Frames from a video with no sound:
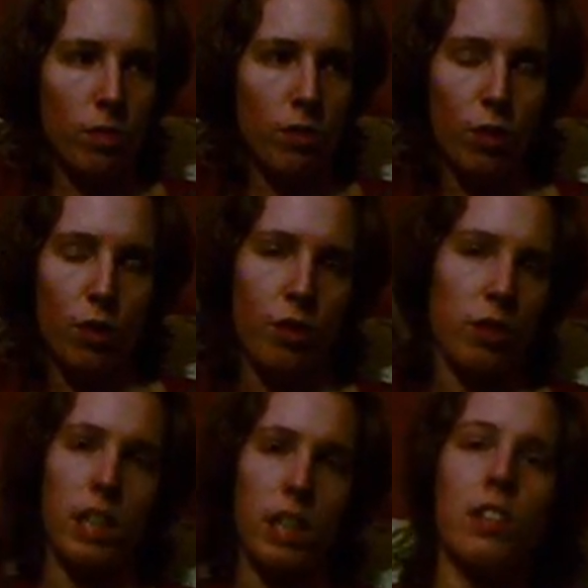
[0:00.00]
for
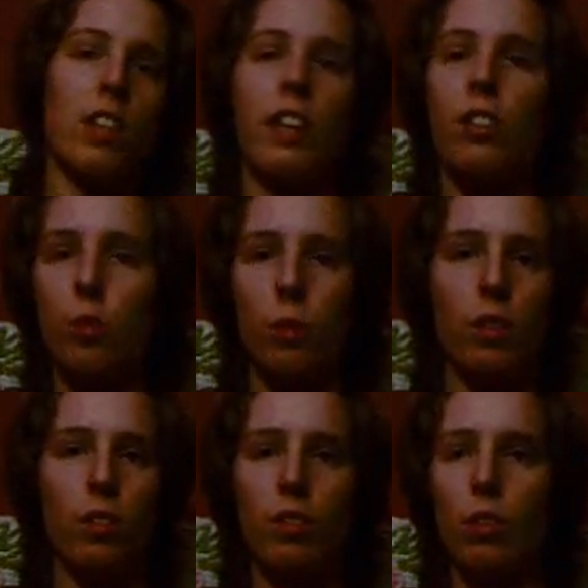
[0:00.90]
the
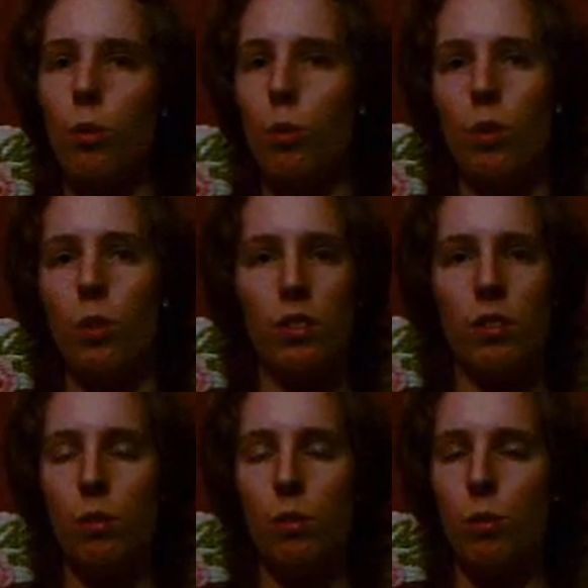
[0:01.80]
intellectuals who would
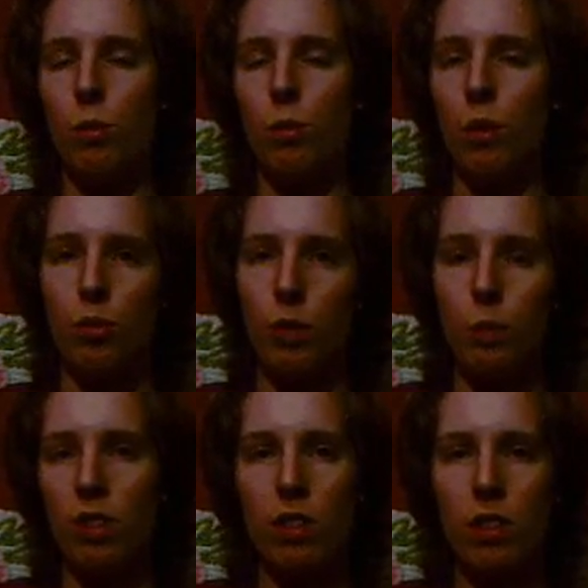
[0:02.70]
want to read
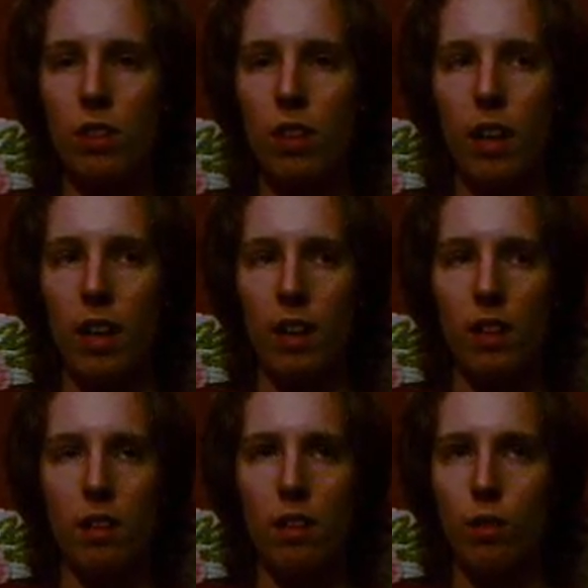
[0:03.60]
books.
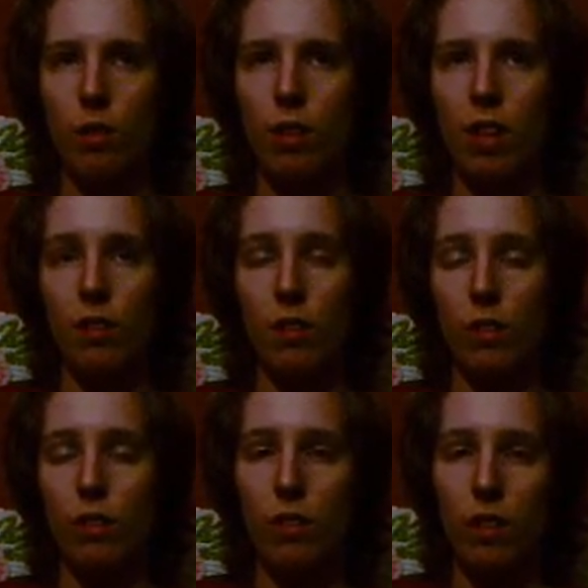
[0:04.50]
And you know, you have
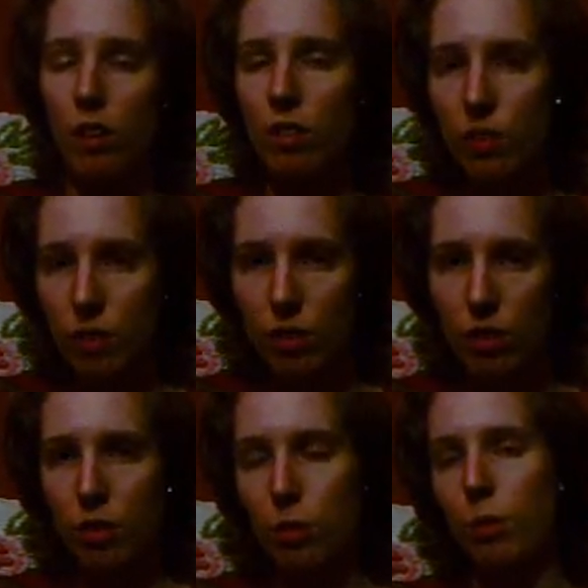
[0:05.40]
the
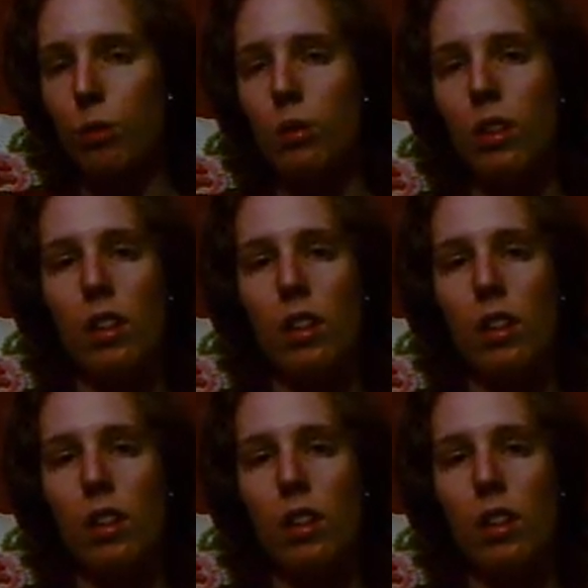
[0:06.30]
philosophers who